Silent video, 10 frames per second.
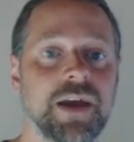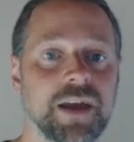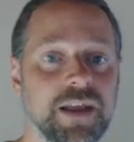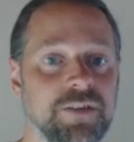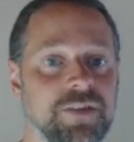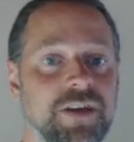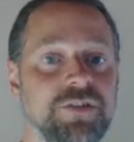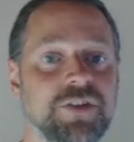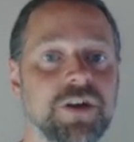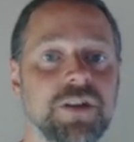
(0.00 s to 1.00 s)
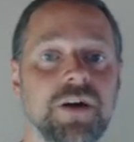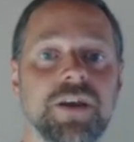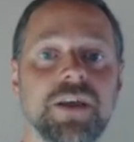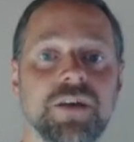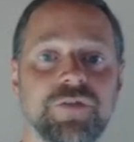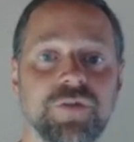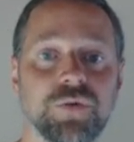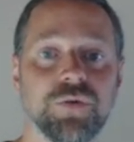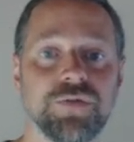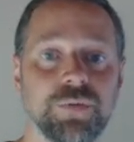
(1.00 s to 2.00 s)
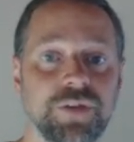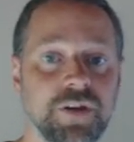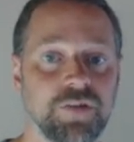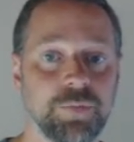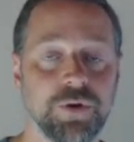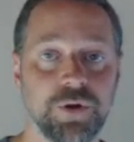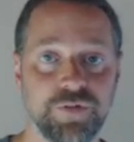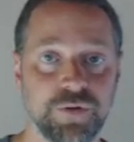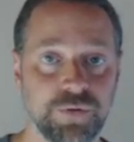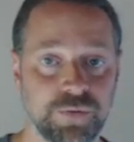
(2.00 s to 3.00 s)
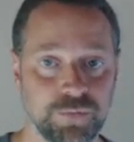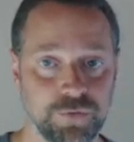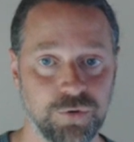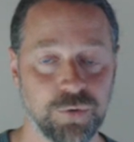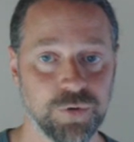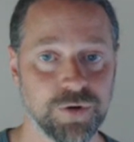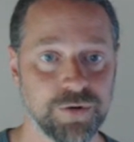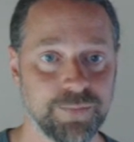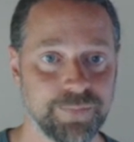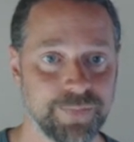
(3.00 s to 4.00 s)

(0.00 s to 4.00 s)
against each collidee that falls within its purview, cool word,